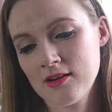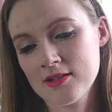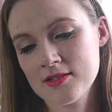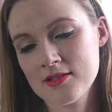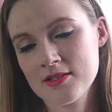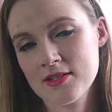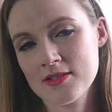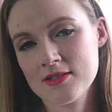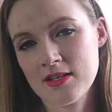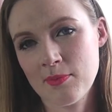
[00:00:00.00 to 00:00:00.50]

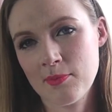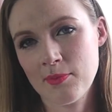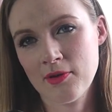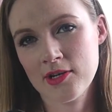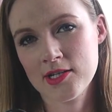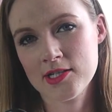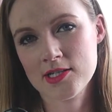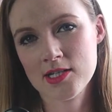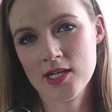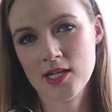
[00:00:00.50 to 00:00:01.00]

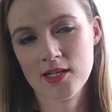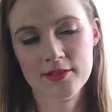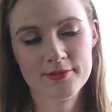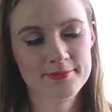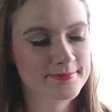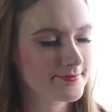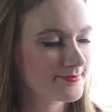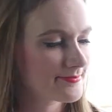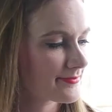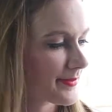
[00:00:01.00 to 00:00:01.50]
Disappointing.
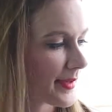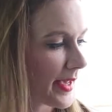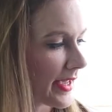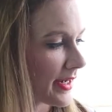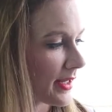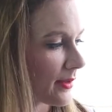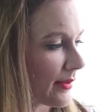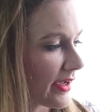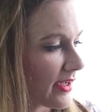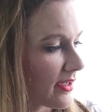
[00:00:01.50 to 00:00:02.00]

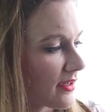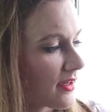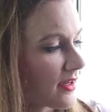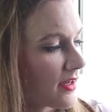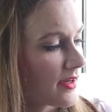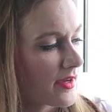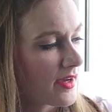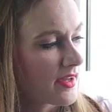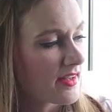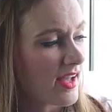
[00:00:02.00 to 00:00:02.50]
Anyway,
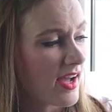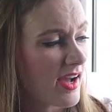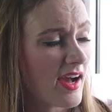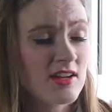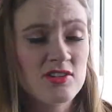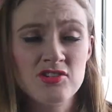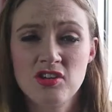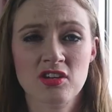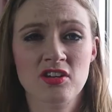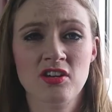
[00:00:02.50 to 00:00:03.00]
yeah, I
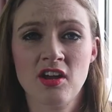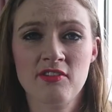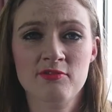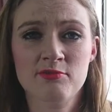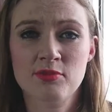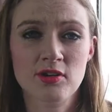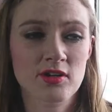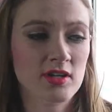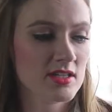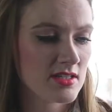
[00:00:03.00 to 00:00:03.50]
shouldn't have
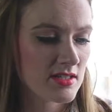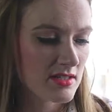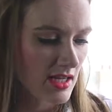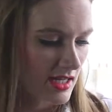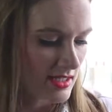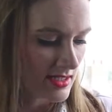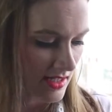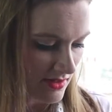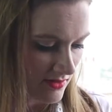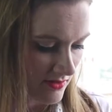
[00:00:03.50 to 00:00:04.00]
brought it. I
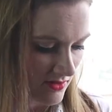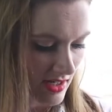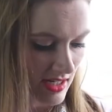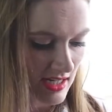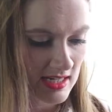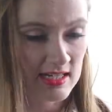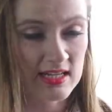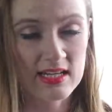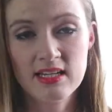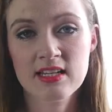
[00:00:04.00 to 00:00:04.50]
didn't really
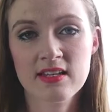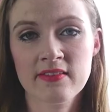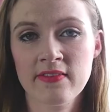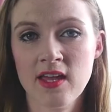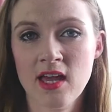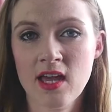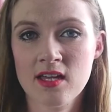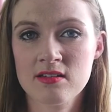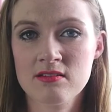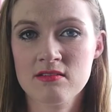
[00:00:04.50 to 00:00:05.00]
need it in the
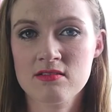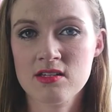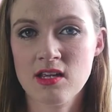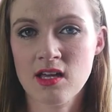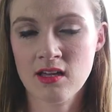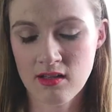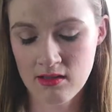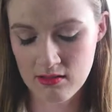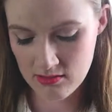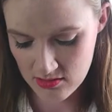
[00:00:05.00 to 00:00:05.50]
end
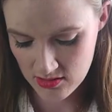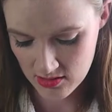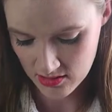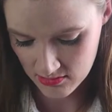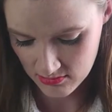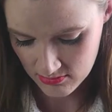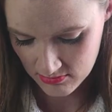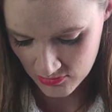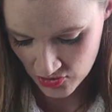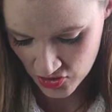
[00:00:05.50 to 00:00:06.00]
and
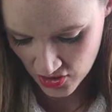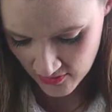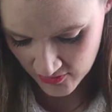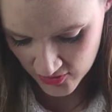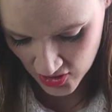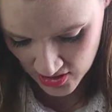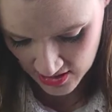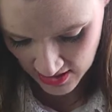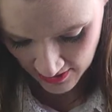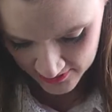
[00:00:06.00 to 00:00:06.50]
should have
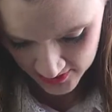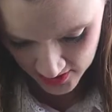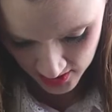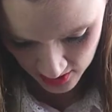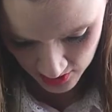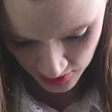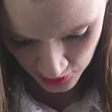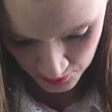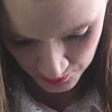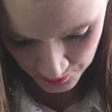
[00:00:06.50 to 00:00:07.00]
just left it at
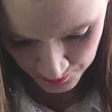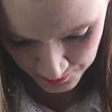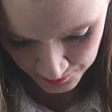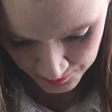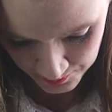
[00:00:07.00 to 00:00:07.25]
home.